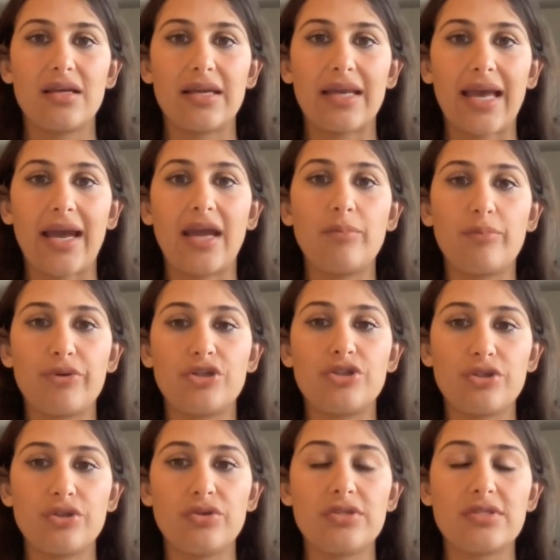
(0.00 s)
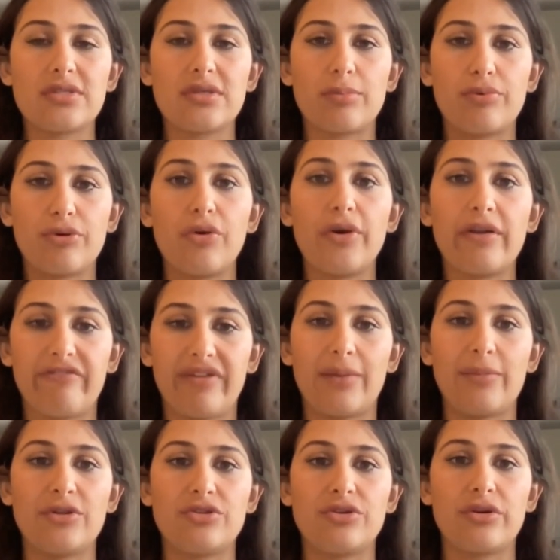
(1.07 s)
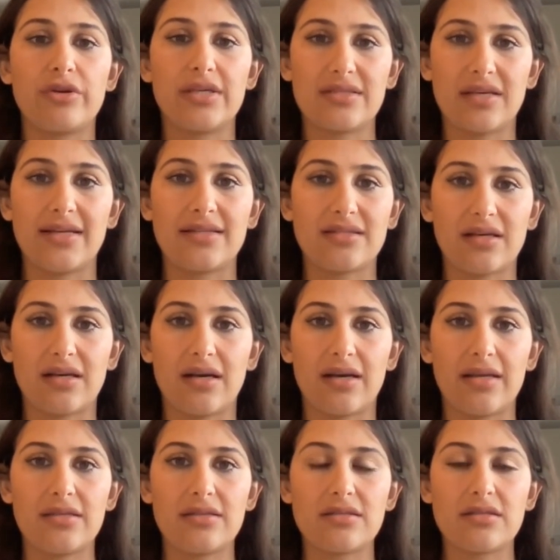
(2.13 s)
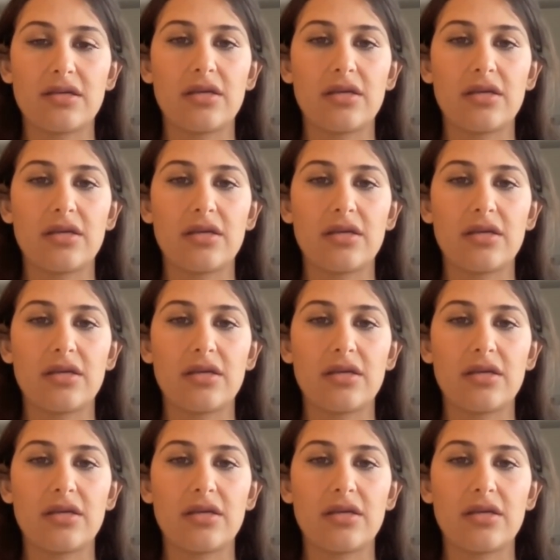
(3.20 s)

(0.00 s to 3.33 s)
can produce pro-inflammatory cytokines.